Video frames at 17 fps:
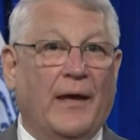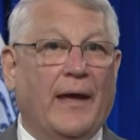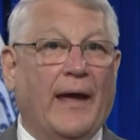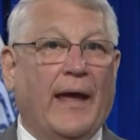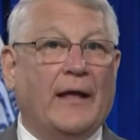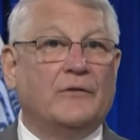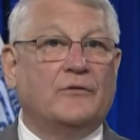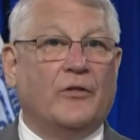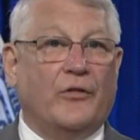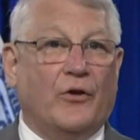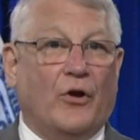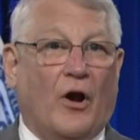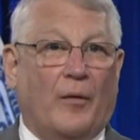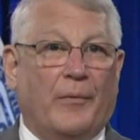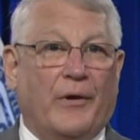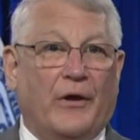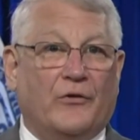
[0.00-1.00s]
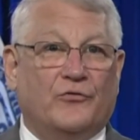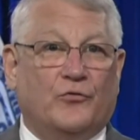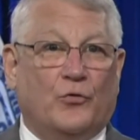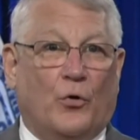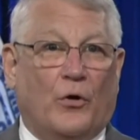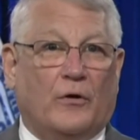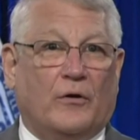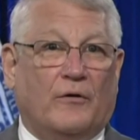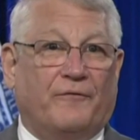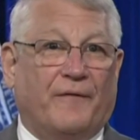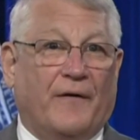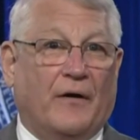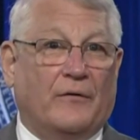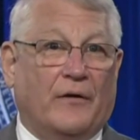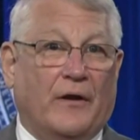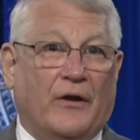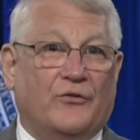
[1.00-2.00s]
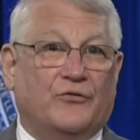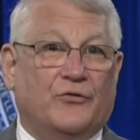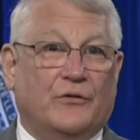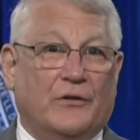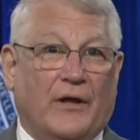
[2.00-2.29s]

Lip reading: and to the Army Historical Foundation,